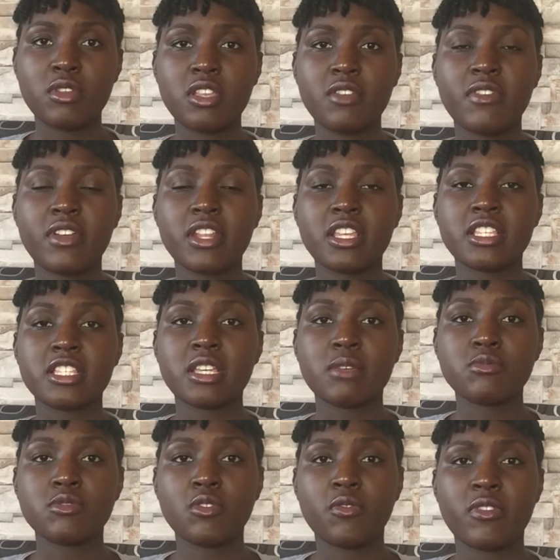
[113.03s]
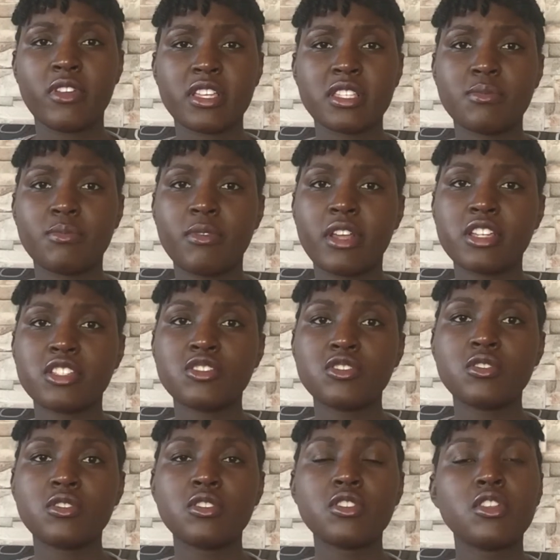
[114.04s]
even in terms of
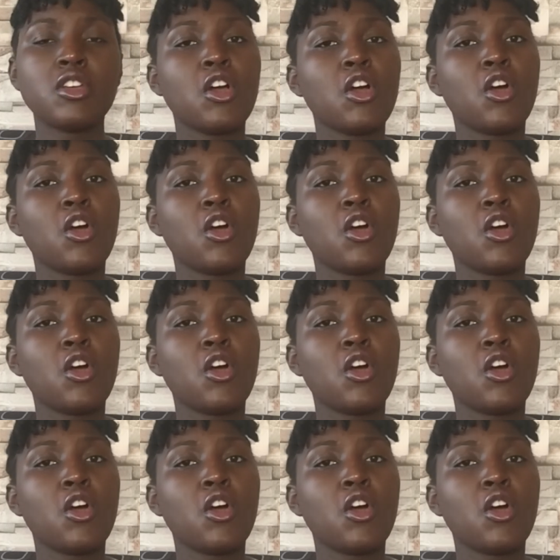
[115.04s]
expression